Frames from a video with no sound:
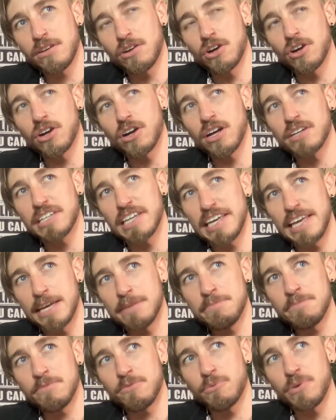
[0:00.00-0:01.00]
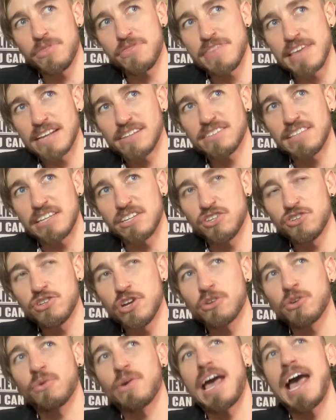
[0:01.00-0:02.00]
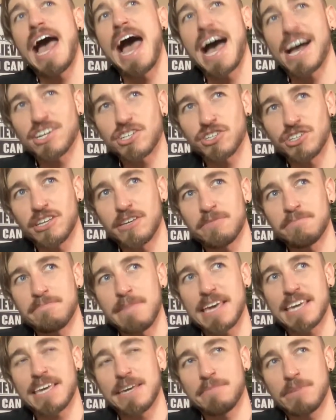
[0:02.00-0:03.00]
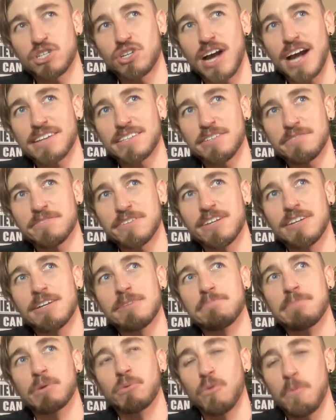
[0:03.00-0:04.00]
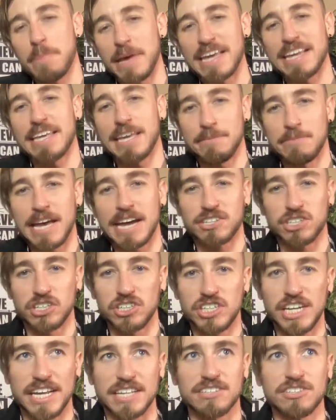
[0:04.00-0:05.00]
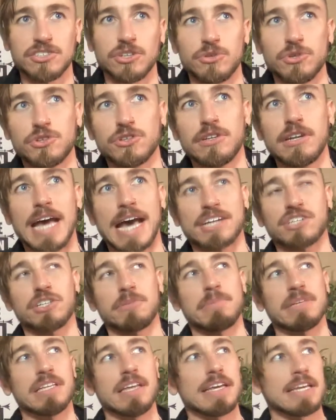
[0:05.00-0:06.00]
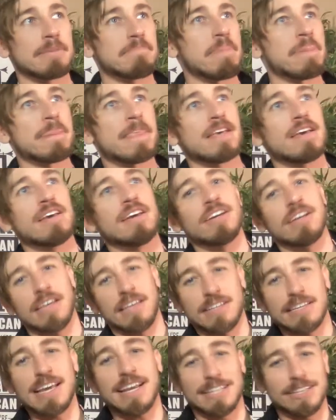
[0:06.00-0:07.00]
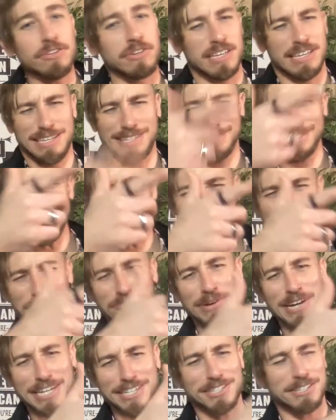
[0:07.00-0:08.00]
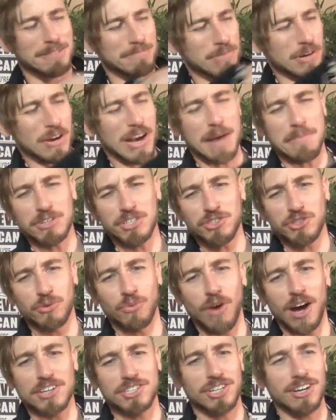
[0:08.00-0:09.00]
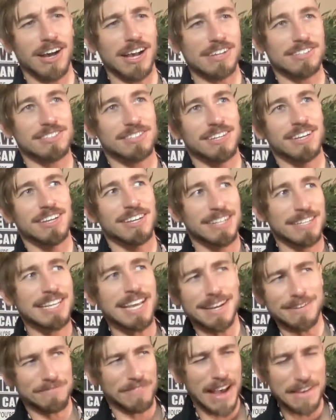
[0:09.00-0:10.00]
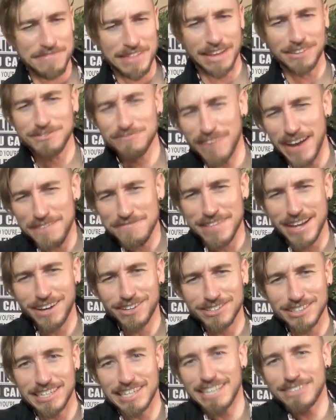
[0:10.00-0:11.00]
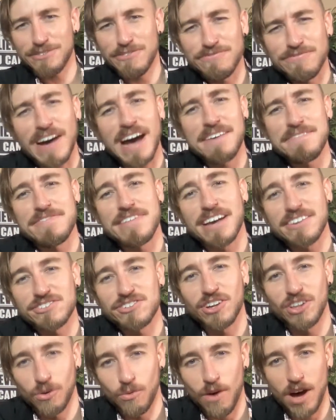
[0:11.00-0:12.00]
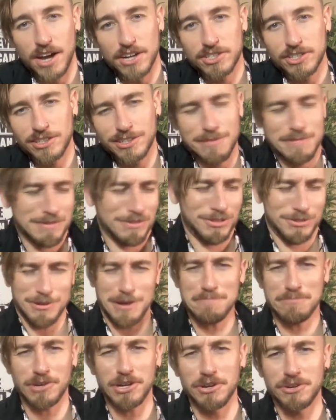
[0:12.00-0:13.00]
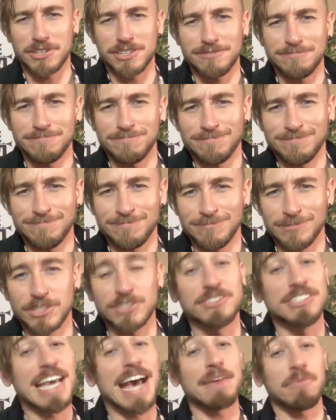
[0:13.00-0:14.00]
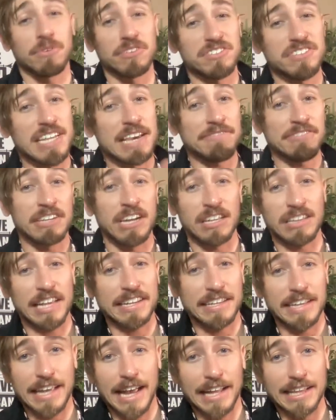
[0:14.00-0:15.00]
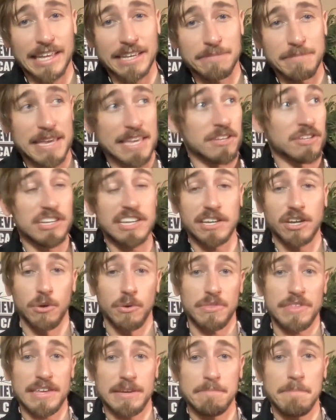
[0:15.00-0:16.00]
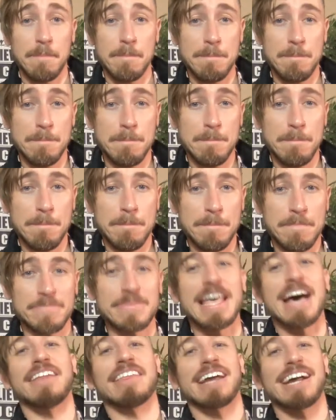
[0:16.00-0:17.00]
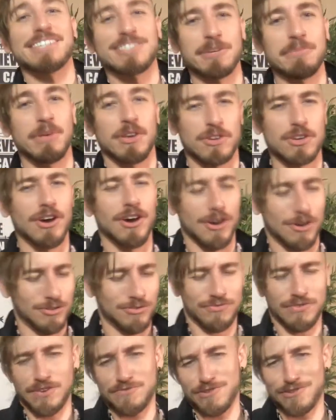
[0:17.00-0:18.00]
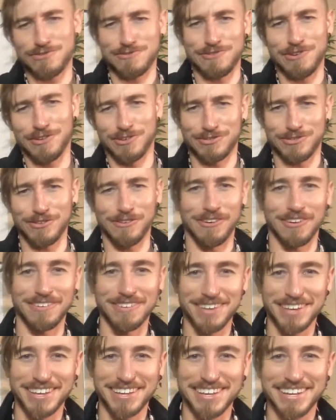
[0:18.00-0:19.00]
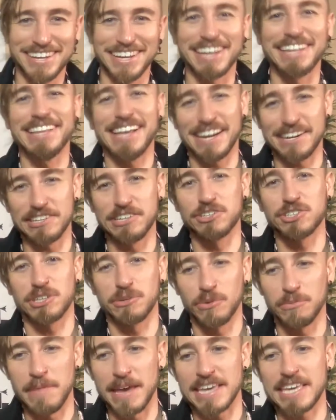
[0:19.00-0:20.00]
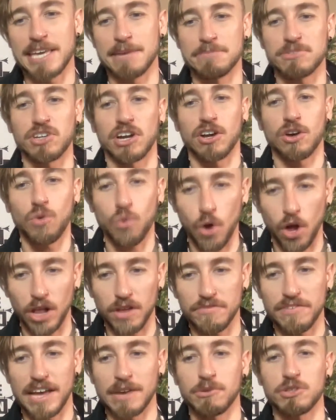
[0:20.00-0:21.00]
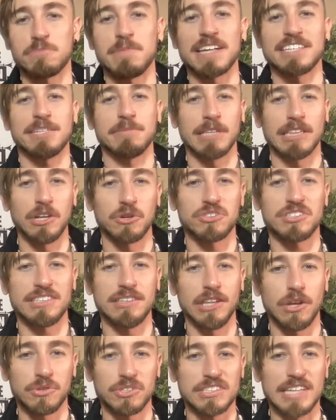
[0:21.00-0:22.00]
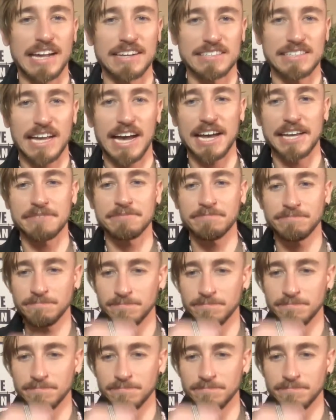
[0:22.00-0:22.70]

her onto him with things that you know don't actually make him attractive, but will bait him to actually chase. So you can actually be like, yeah, look, he's definitely rich. Bro, how much does your watch cost? Yeah, $5,000. He has a $5,000 watch. Look at me, I'm broke. Your dad will definitely not like a guy like me. You need to go with him. Now the guy's going to be like, yeah, it's $5,000. And that usually will make him start qualifying, which makes him the lower status guy.